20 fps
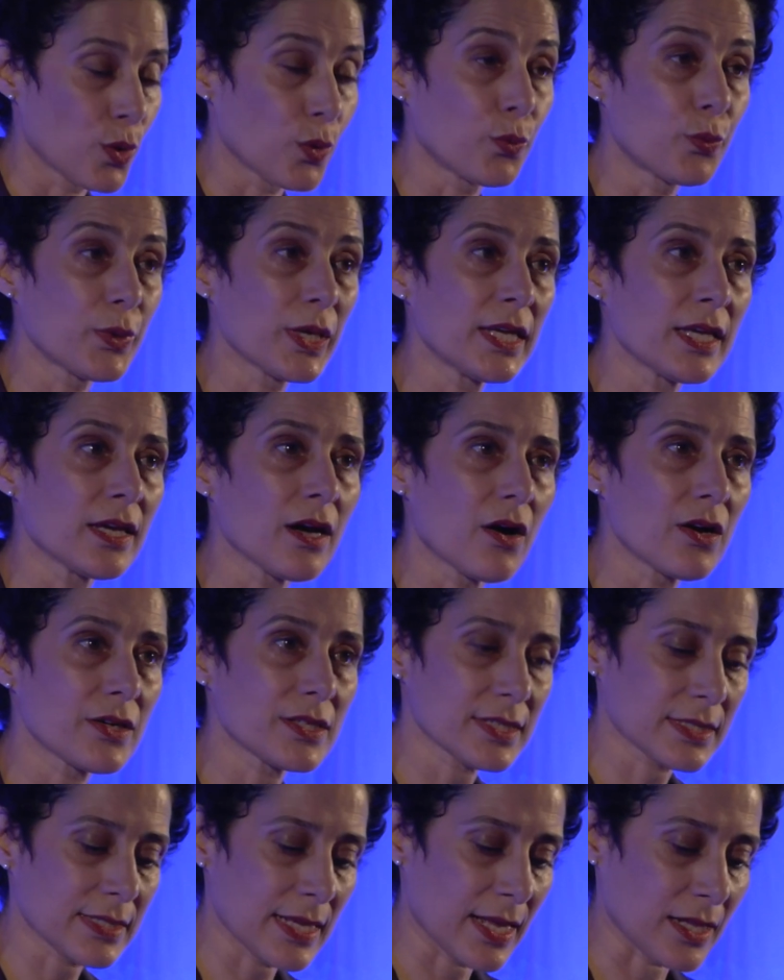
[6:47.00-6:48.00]
we
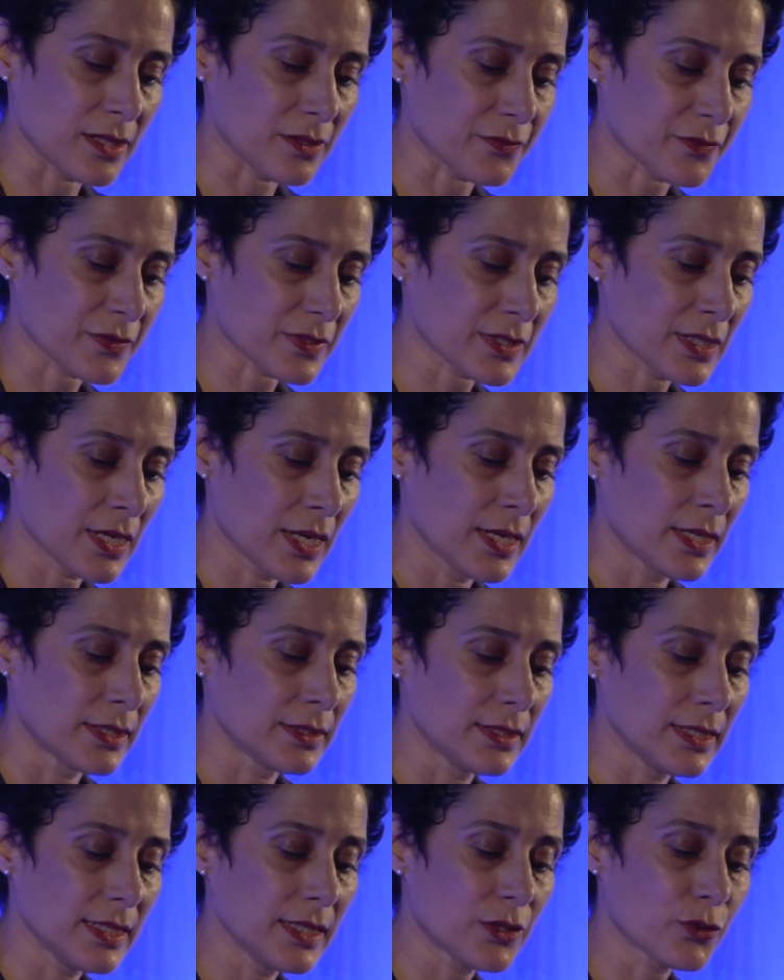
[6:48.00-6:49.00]
ourselves
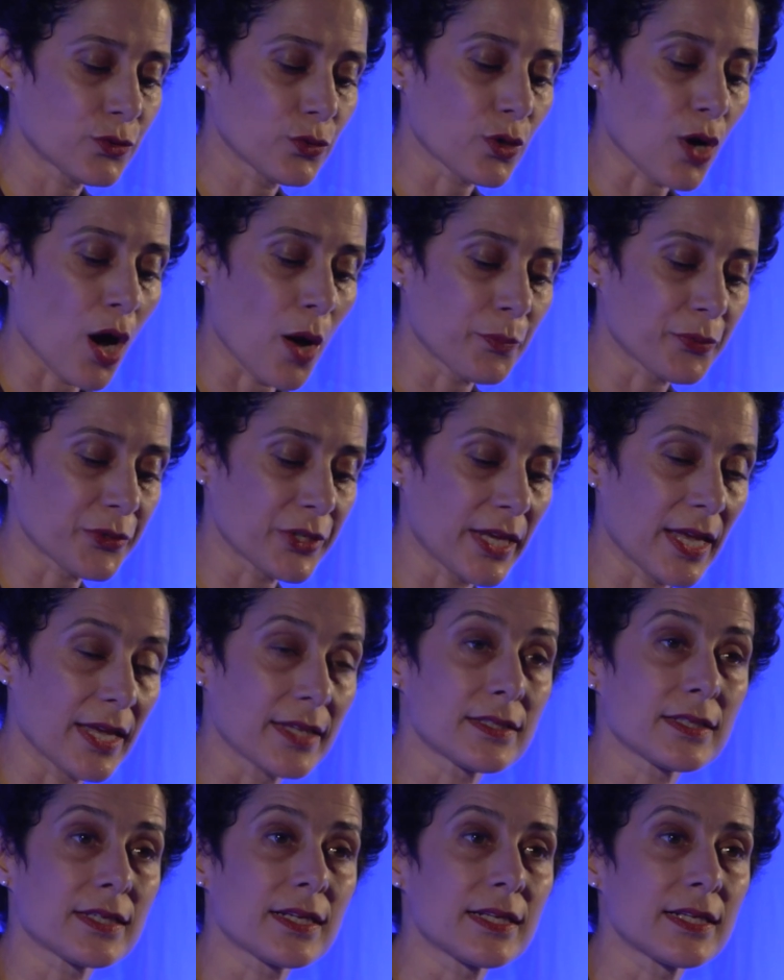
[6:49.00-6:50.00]
need to
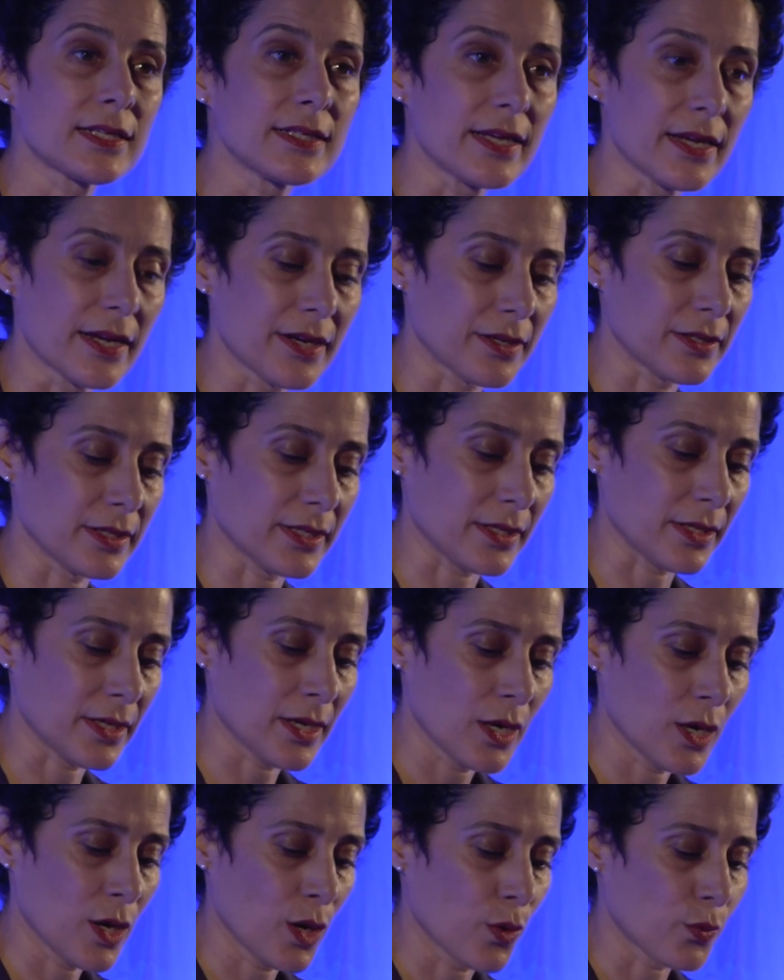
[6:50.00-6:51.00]
comprehend clearly
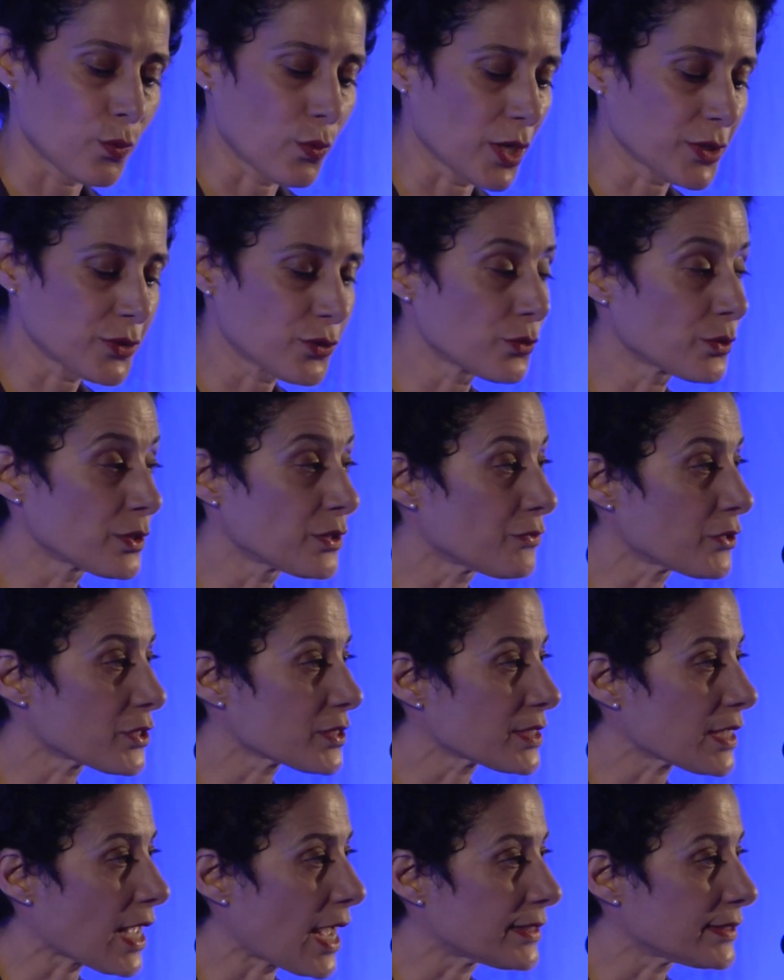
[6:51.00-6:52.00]
what
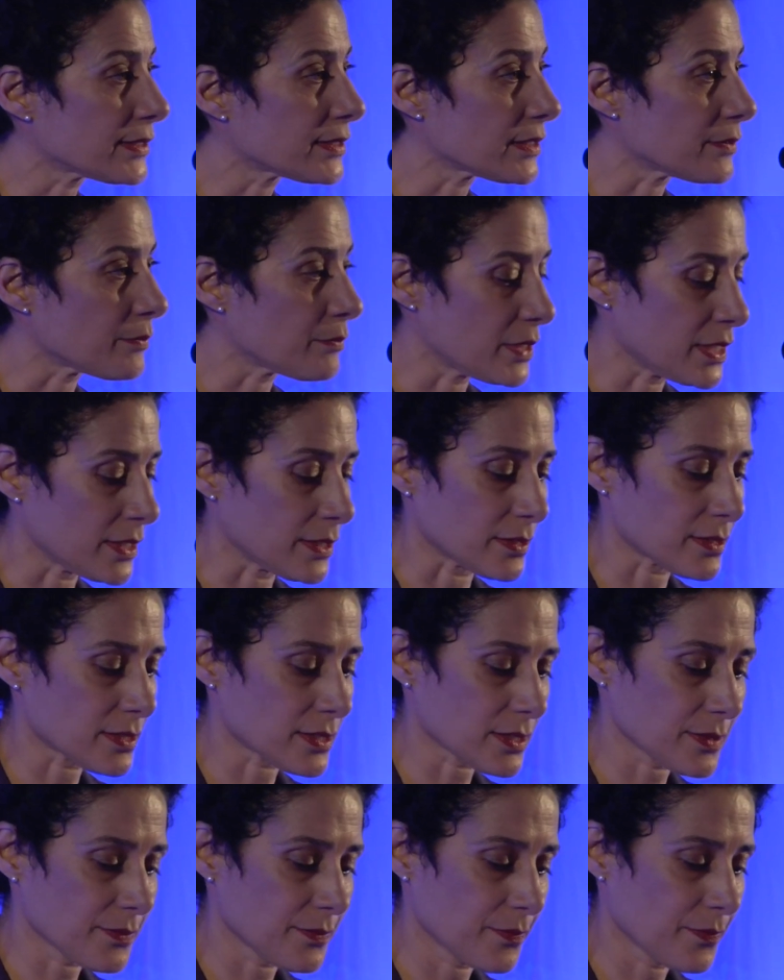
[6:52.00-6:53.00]
universality
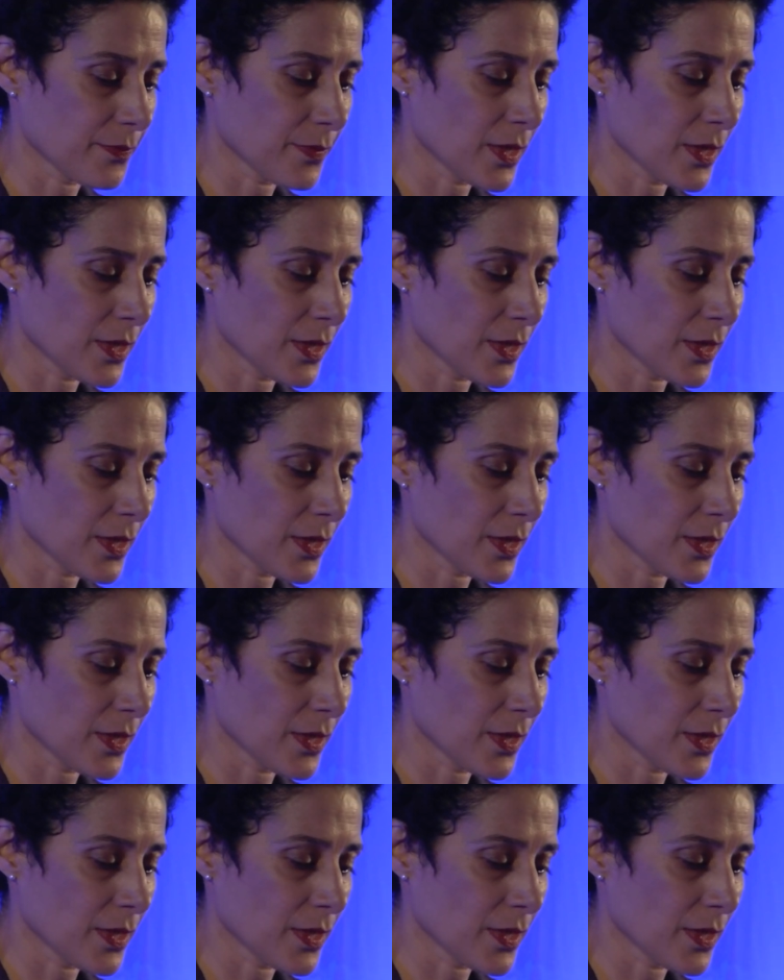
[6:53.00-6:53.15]
means.